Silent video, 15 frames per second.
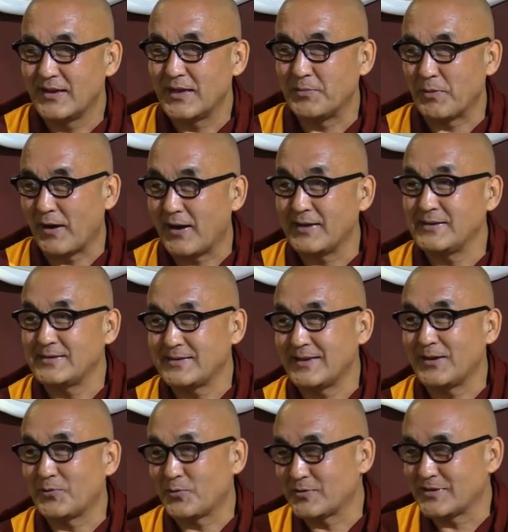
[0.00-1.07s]
if I
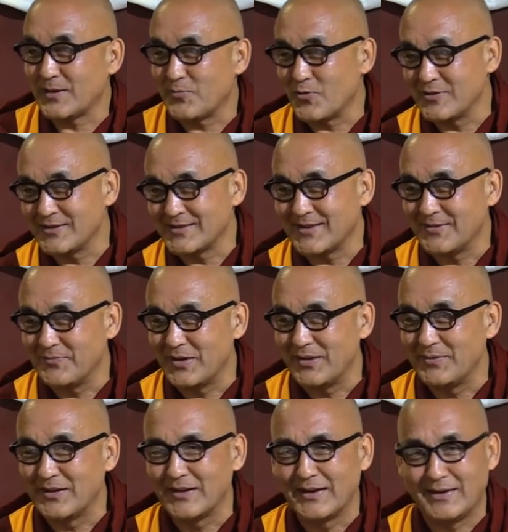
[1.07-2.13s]
say or someone say,
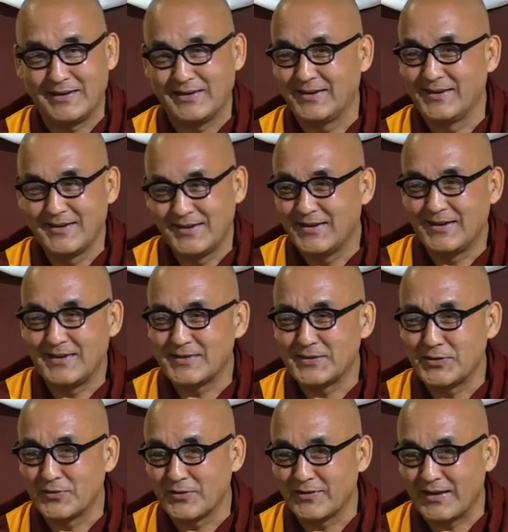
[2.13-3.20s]
maybe hey, it's
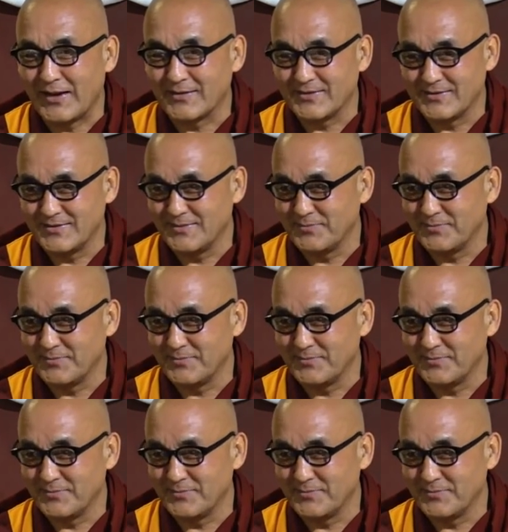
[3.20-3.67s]
not that